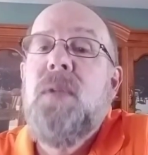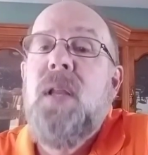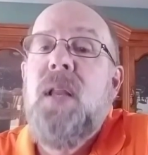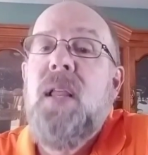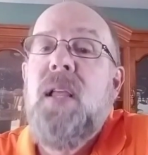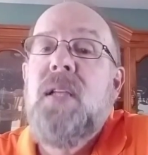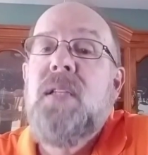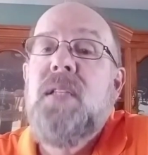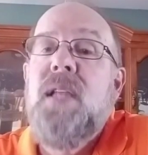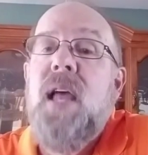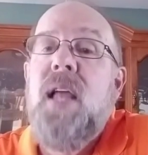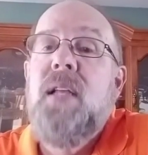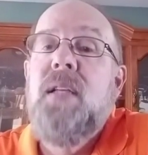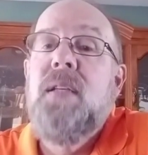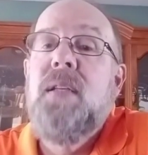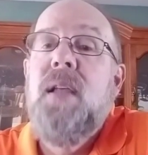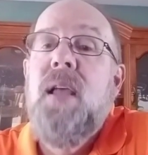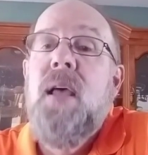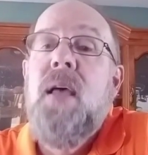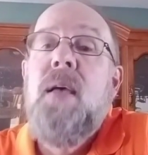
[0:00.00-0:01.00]
to the
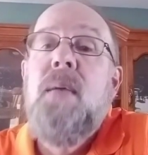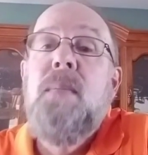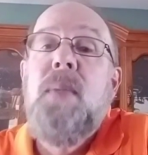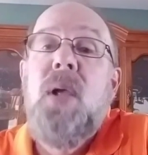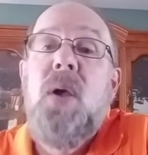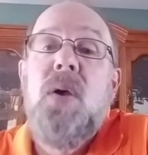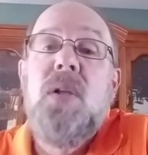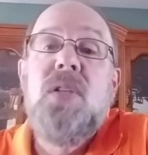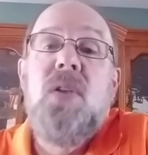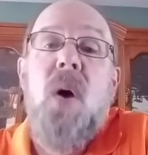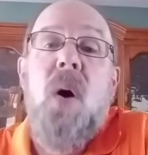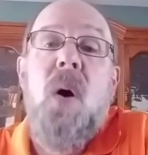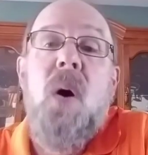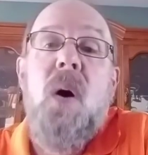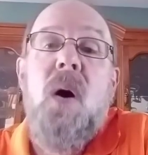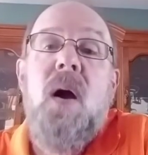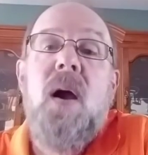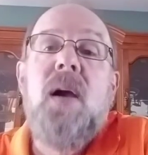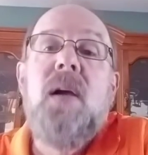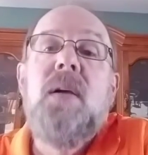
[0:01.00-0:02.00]
extent because
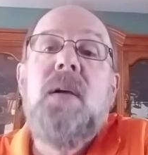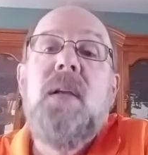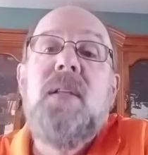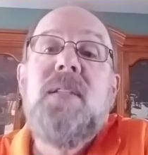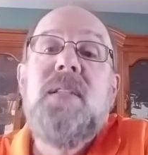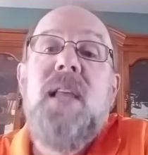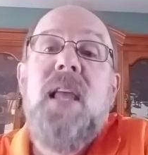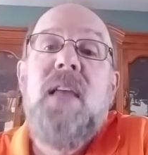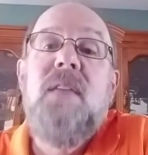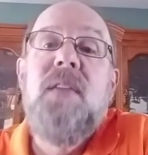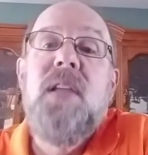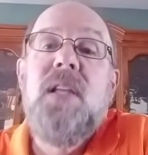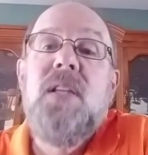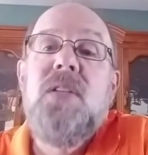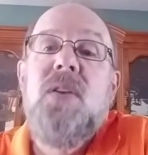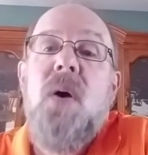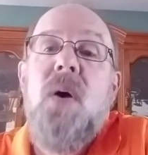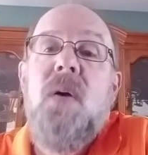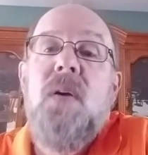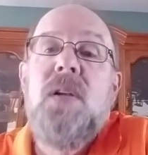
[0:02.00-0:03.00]
our
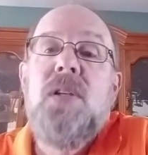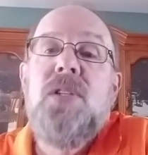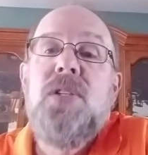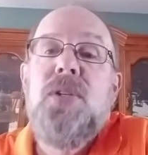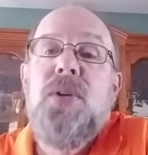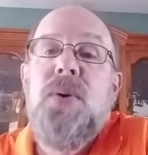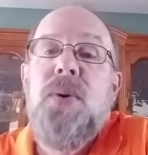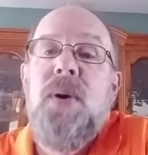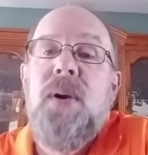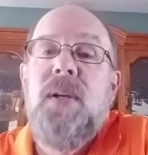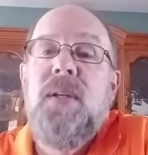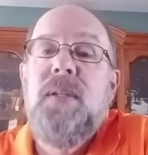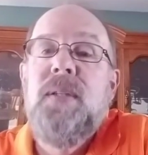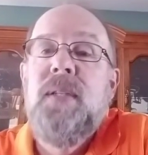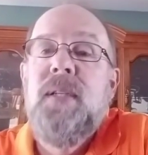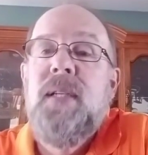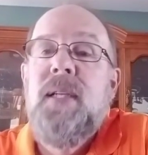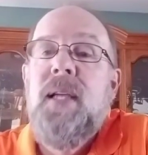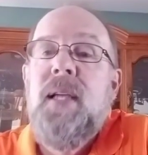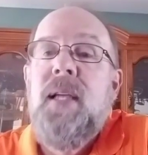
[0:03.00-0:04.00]
savings are insured.
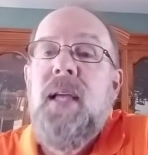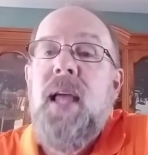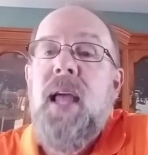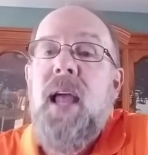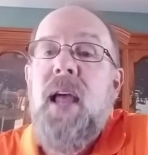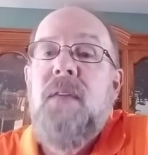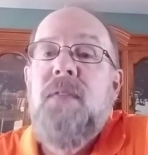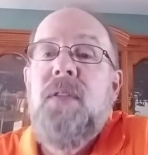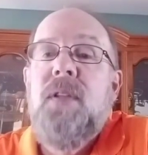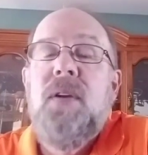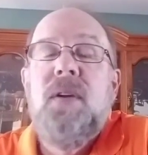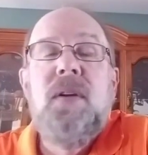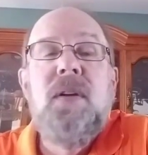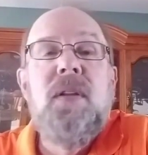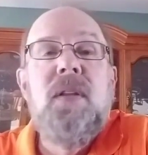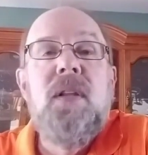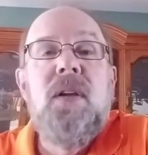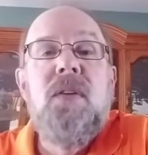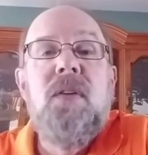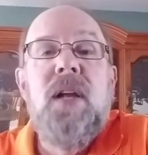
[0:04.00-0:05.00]

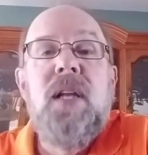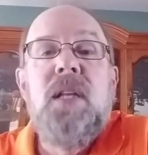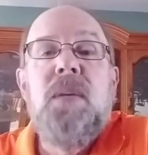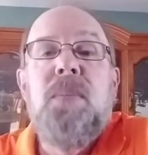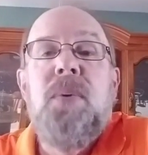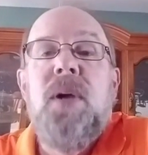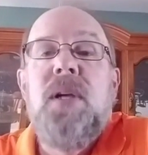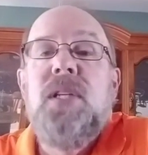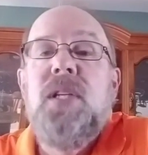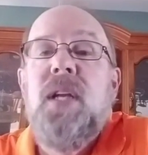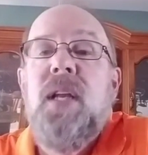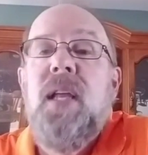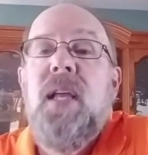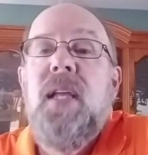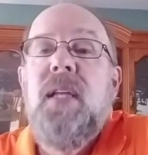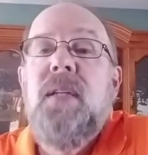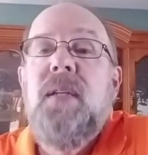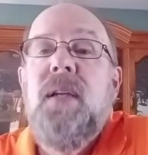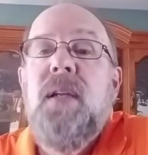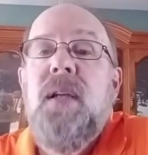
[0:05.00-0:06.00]
After the Great Depression
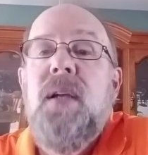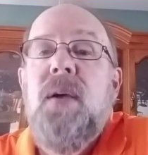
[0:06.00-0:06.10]
hit,